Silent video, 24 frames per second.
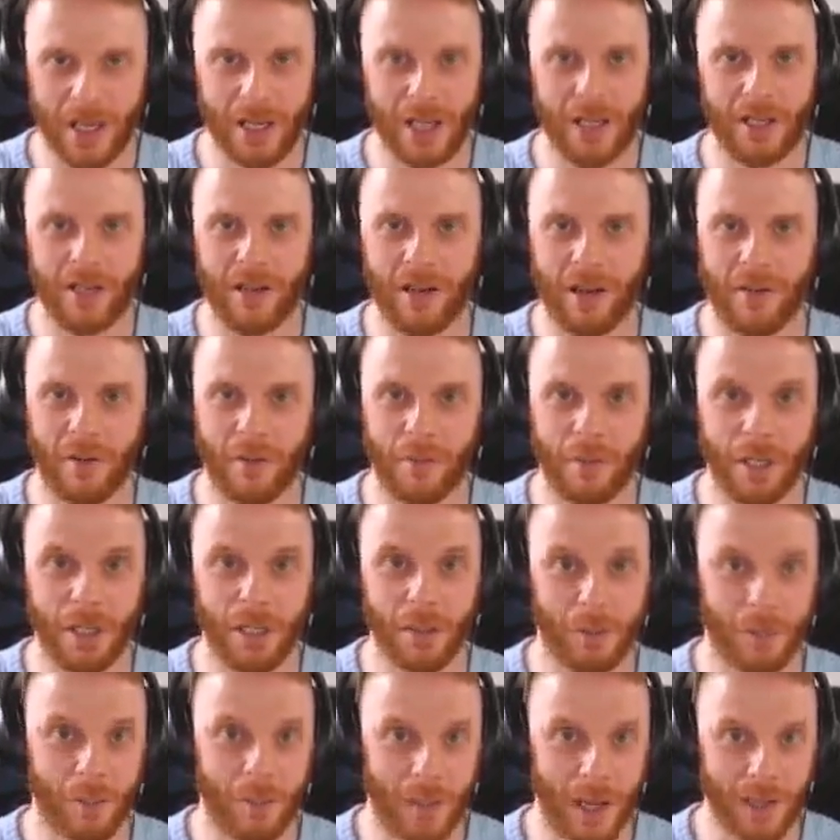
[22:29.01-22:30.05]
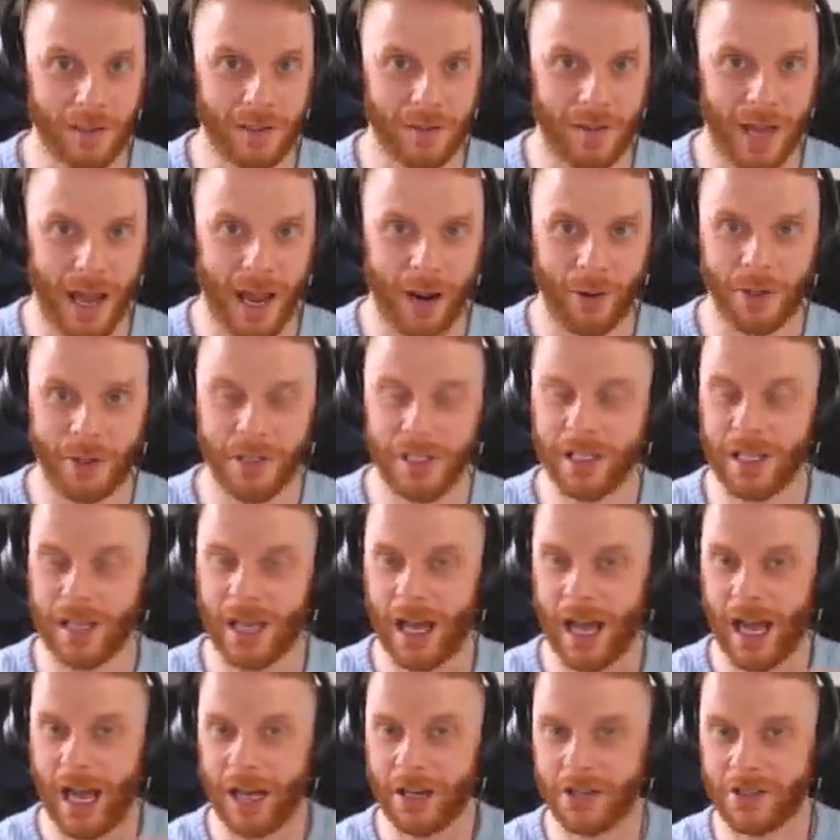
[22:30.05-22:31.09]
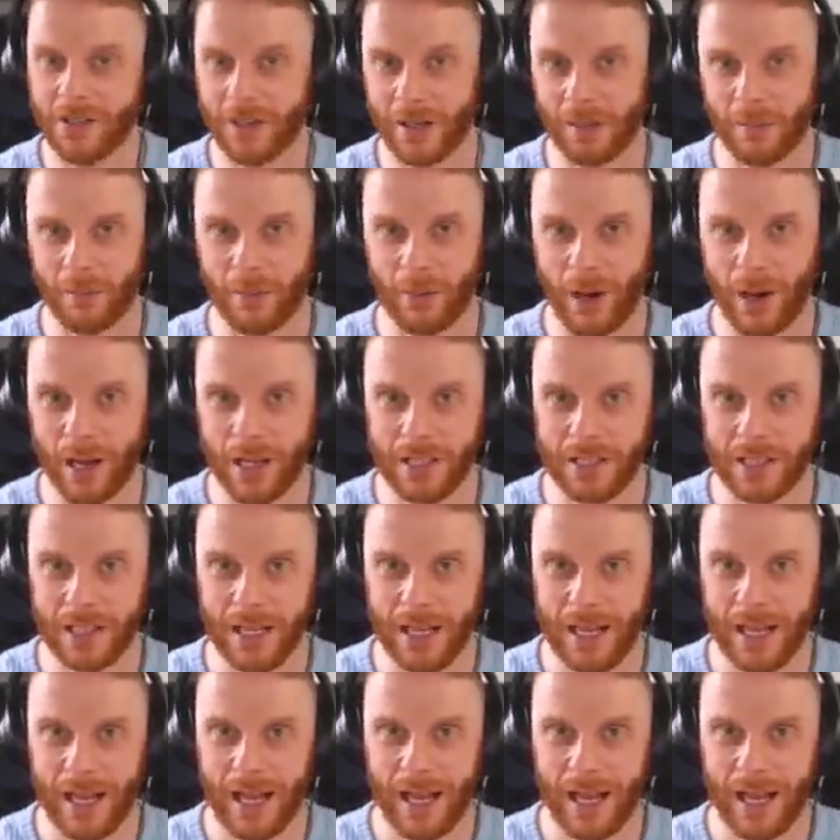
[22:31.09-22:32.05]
you have a minimum amount of hours at a certain price.